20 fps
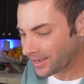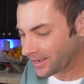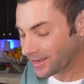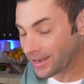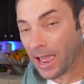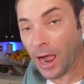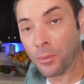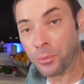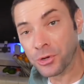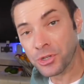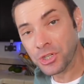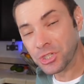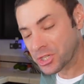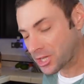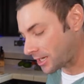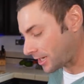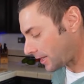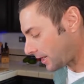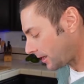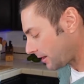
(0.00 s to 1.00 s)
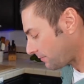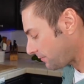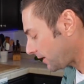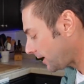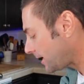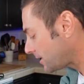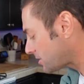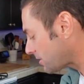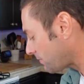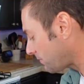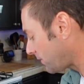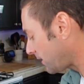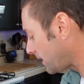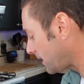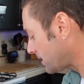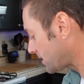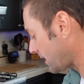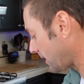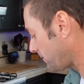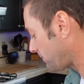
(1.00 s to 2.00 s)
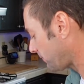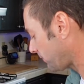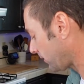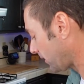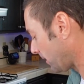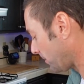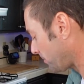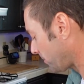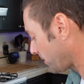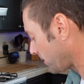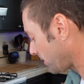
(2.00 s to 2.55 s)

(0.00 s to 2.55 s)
Now we're just gonna give each of these a flip.